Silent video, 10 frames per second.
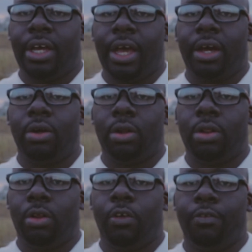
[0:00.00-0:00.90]
angle
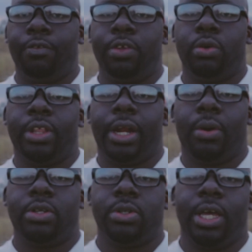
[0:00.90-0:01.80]
of view that I
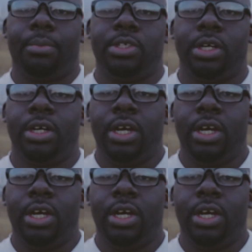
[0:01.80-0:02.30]
want to capture,